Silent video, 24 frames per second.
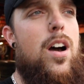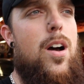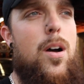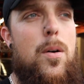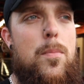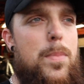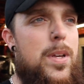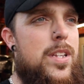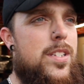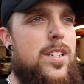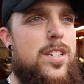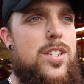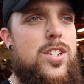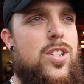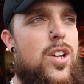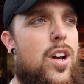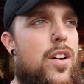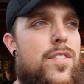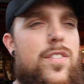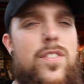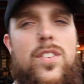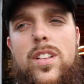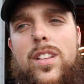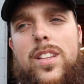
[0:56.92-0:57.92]
business
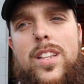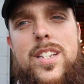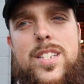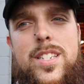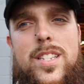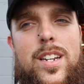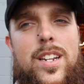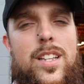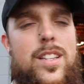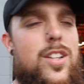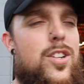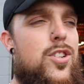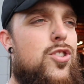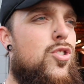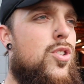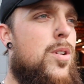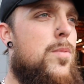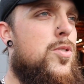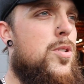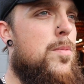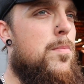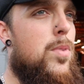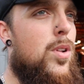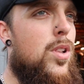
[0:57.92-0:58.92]
stuff listed in the
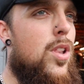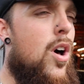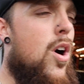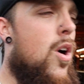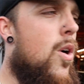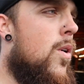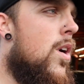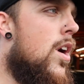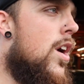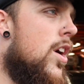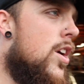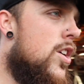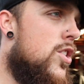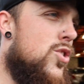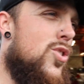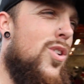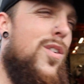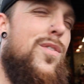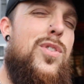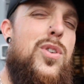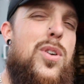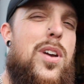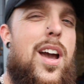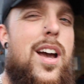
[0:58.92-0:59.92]
description below. So
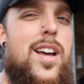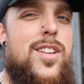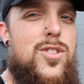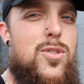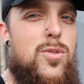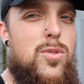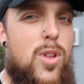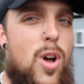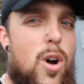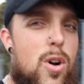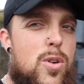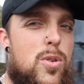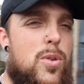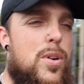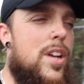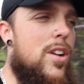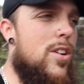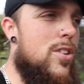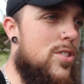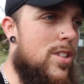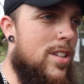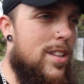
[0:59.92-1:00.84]
if you guys are local here to